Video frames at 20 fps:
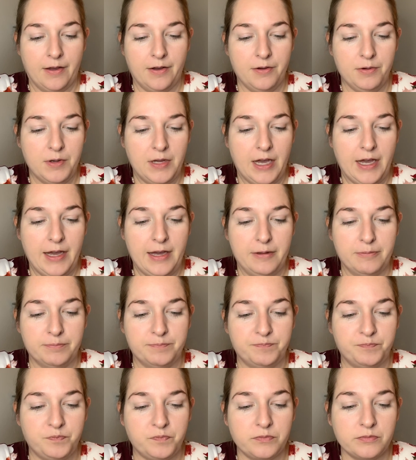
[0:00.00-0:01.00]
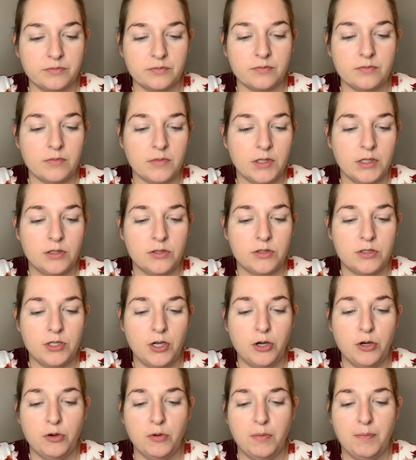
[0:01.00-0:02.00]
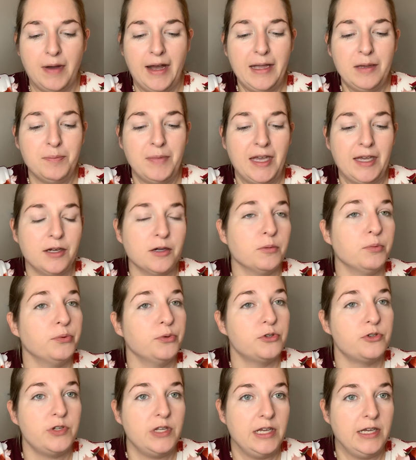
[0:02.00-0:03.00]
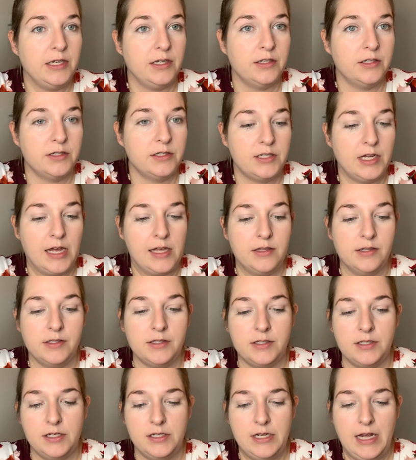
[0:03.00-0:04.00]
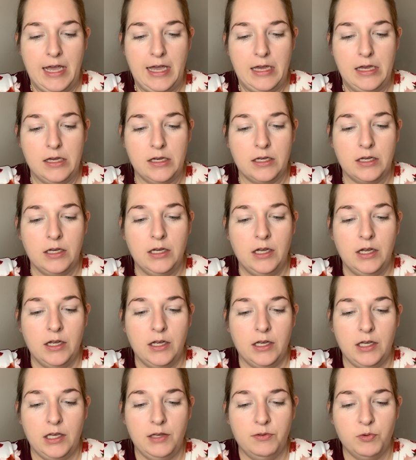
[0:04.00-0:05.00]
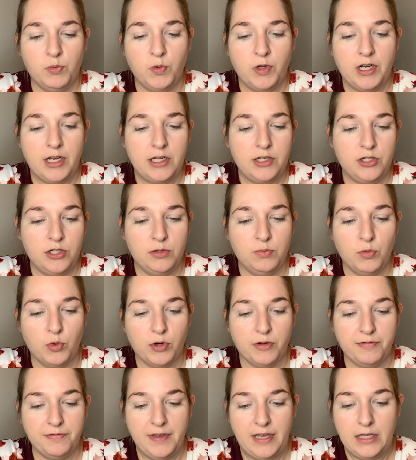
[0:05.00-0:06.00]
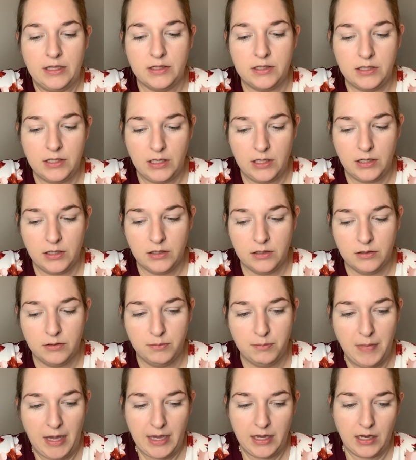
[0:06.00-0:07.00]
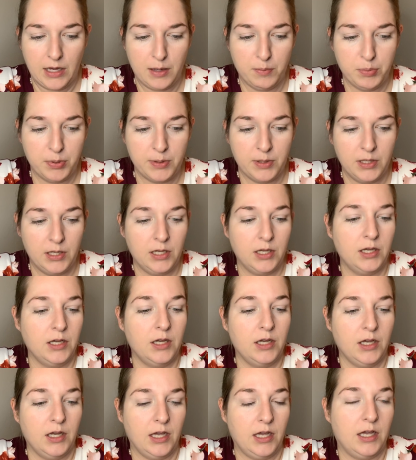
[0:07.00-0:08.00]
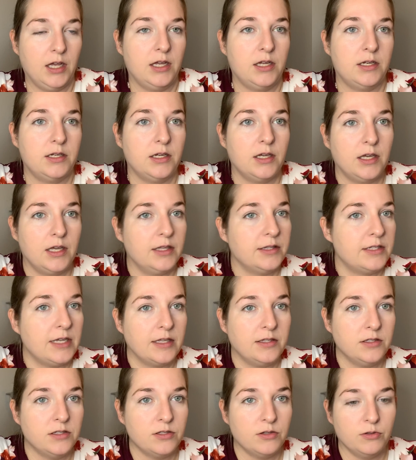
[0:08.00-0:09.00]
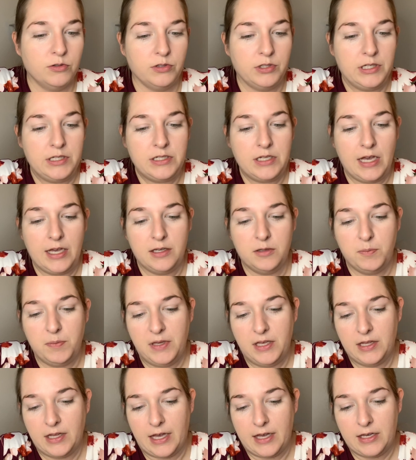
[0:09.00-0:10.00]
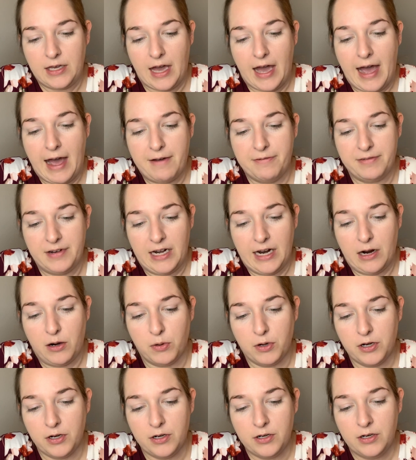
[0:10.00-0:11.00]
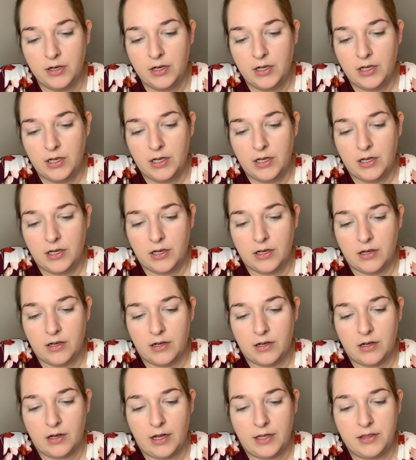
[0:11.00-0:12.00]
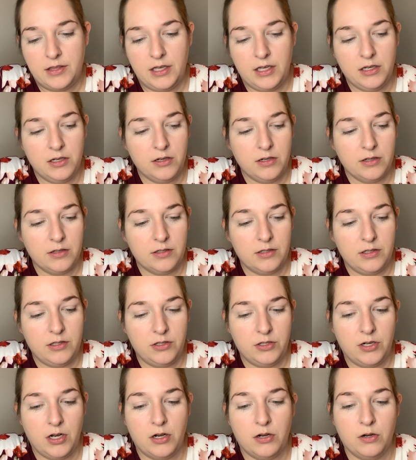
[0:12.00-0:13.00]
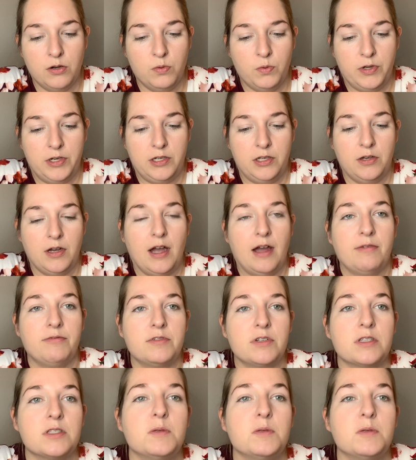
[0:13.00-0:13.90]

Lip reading: Okay, so my makeup routine tends to take, even when I do more fancy makeup, it tends to only take me like a half an hour. I think, you know, when you have to